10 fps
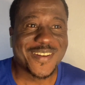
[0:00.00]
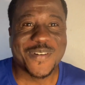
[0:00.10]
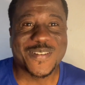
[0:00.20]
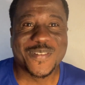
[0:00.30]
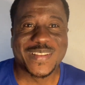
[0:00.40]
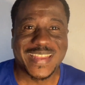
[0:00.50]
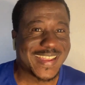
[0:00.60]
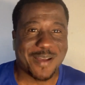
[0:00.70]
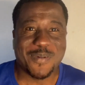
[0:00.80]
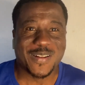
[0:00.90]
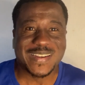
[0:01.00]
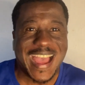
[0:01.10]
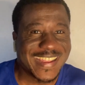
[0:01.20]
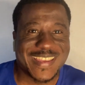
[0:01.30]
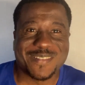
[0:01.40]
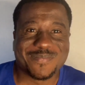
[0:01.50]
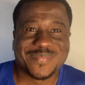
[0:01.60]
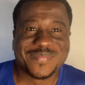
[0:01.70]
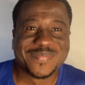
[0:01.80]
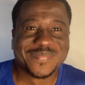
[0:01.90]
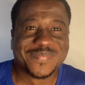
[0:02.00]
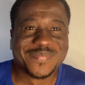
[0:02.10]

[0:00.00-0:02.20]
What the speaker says: I mean, what do you think about that game?